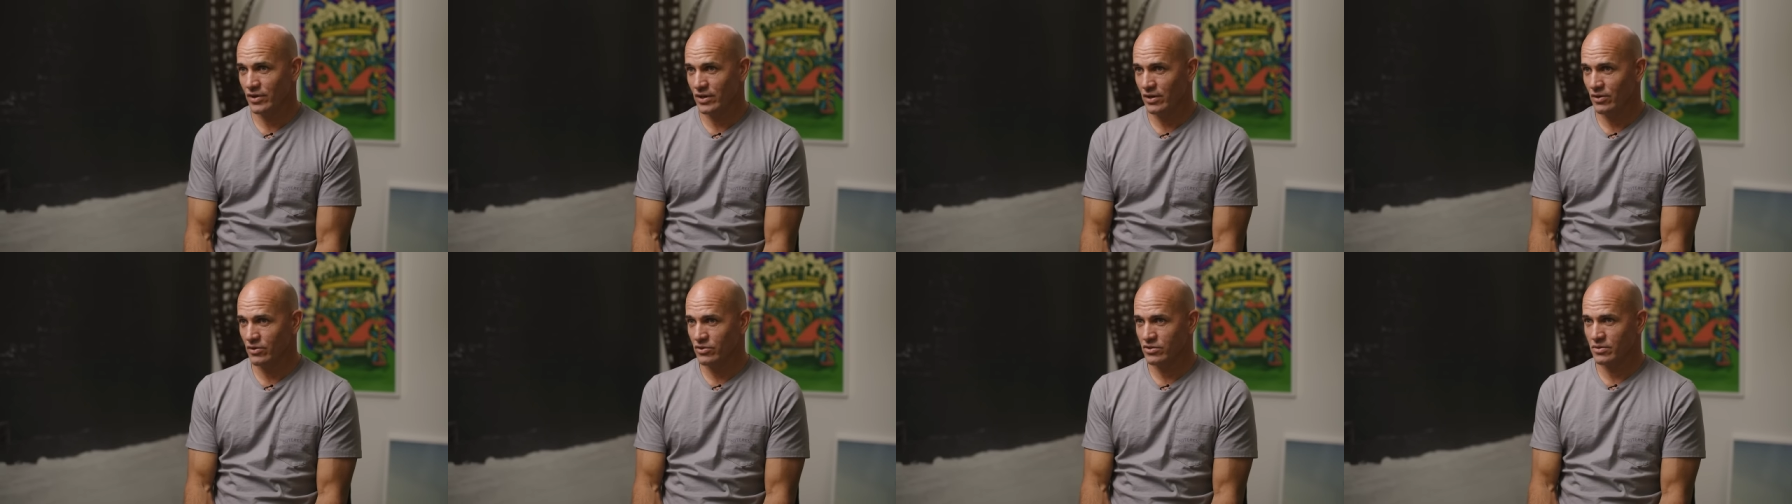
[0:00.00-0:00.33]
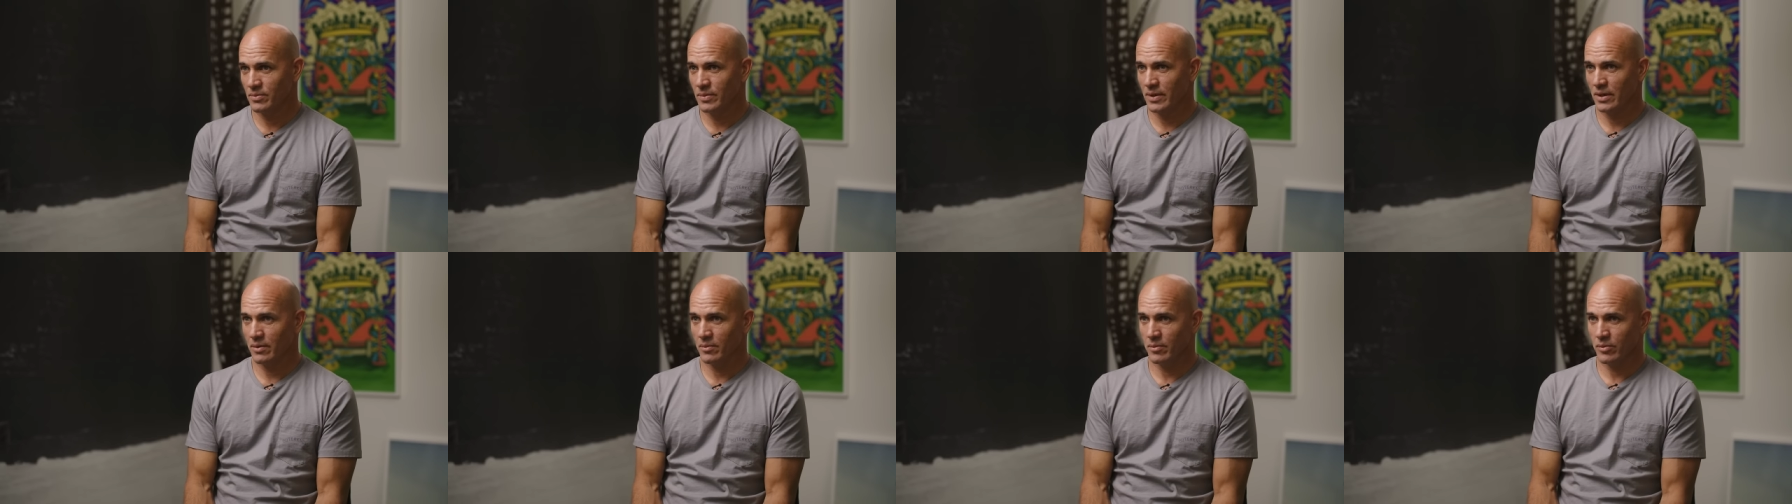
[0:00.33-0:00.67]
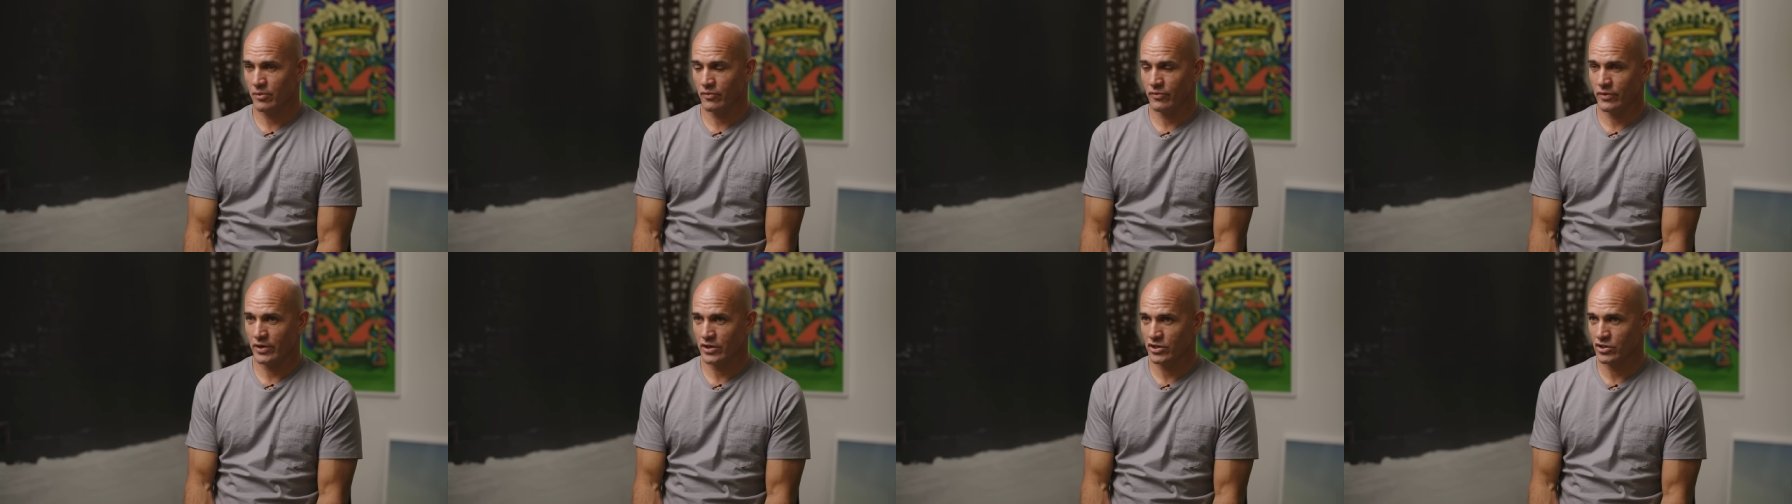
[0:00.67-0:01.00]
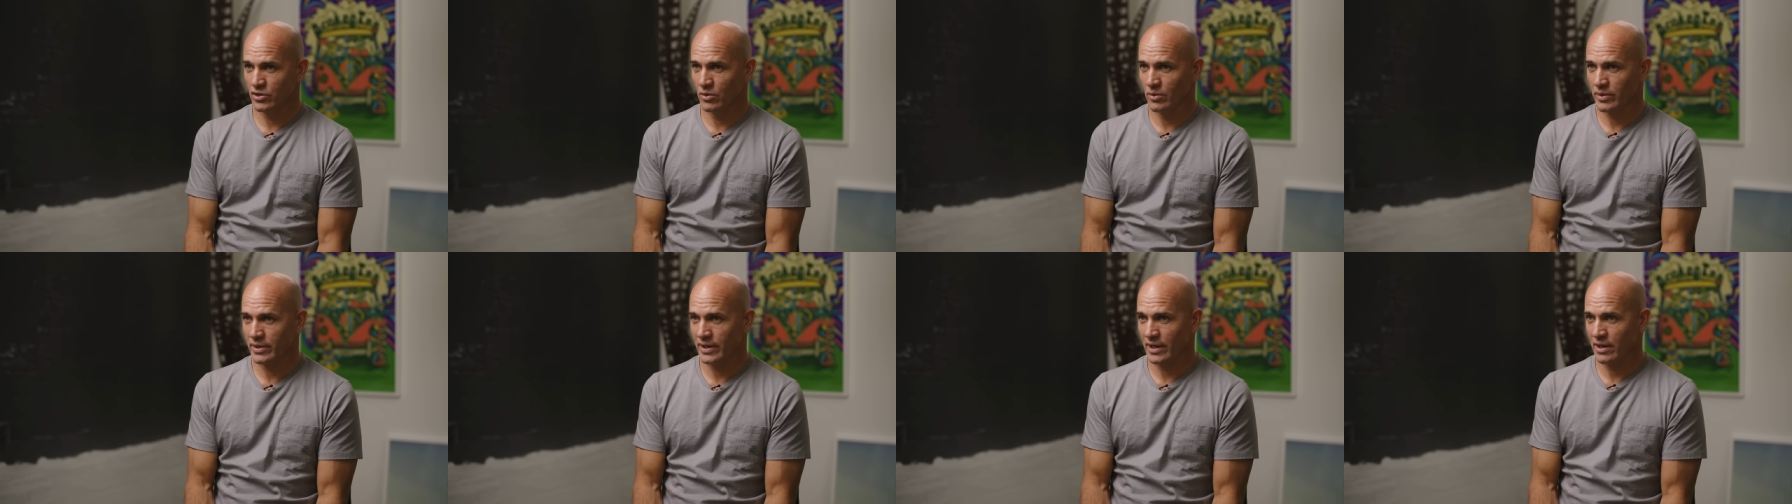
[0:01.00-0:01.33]
years of being a
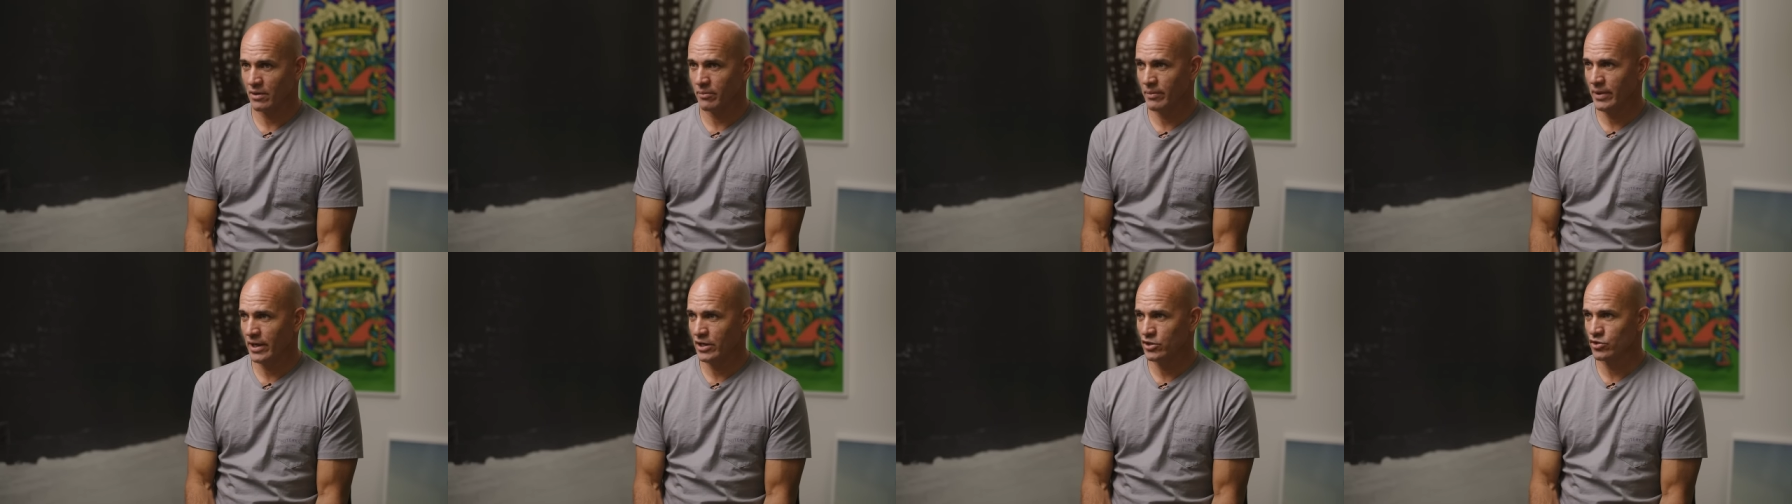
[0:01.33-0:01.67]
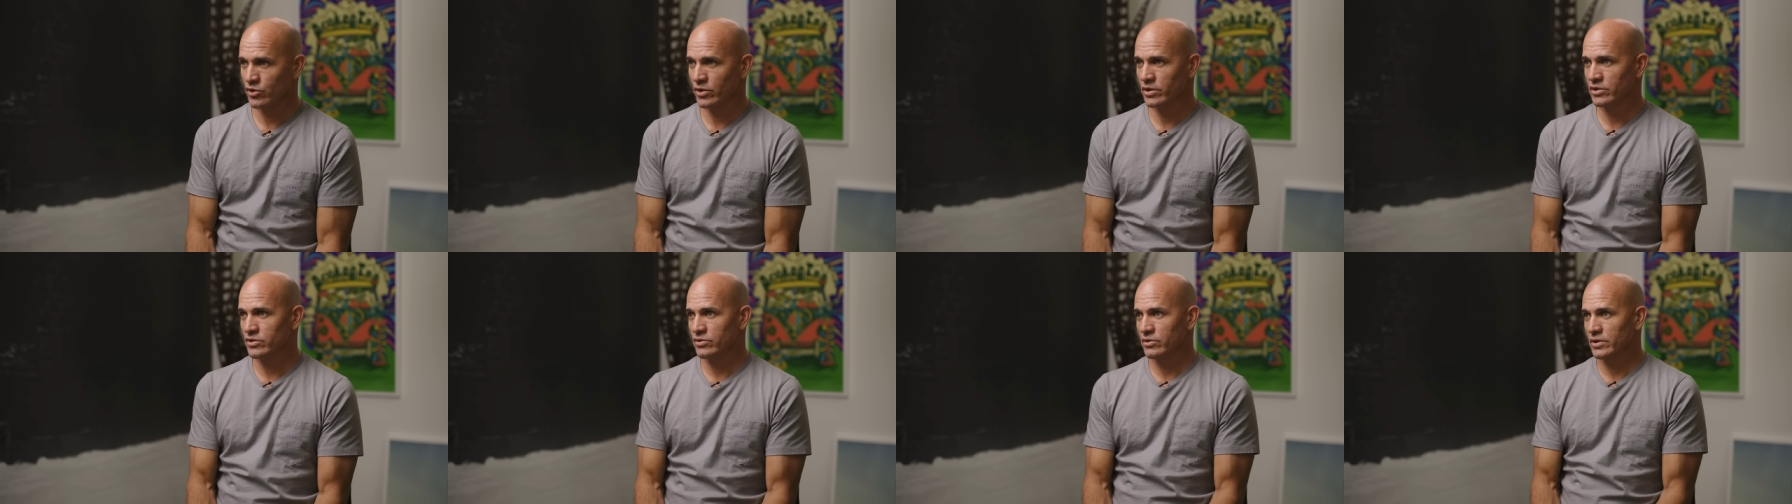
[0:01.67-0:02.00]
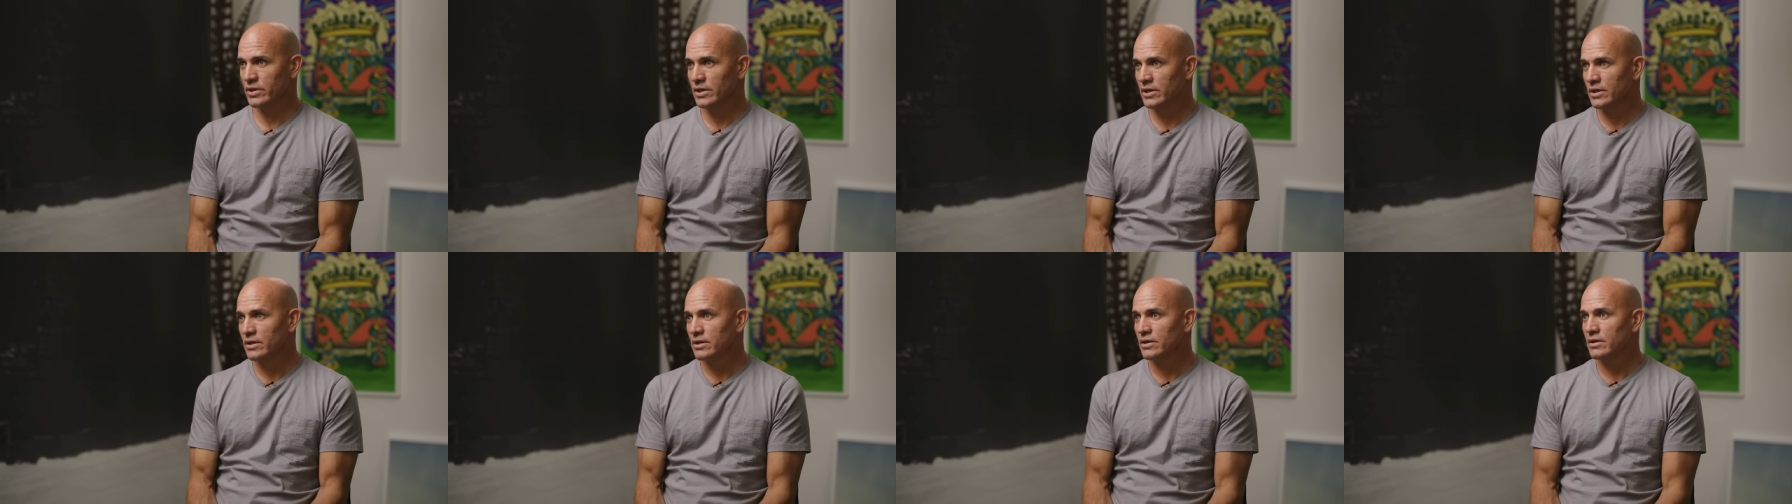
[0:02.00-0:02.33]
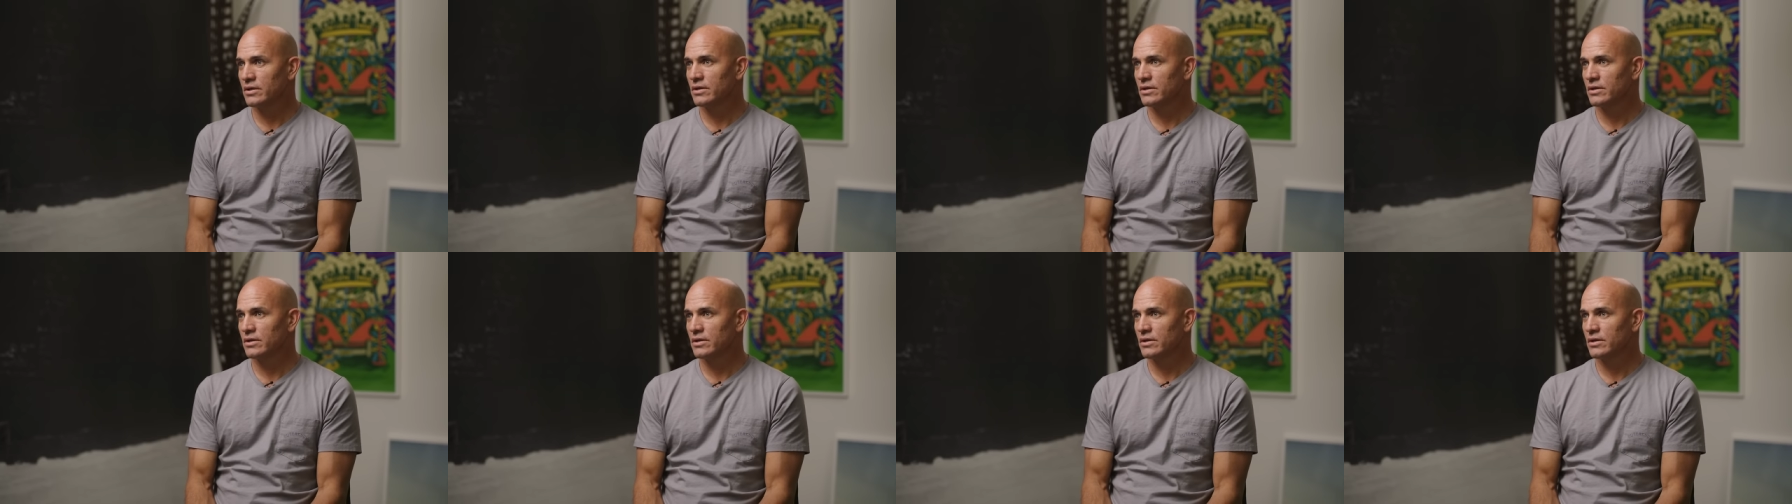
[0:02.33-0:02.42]
professional without a major injury,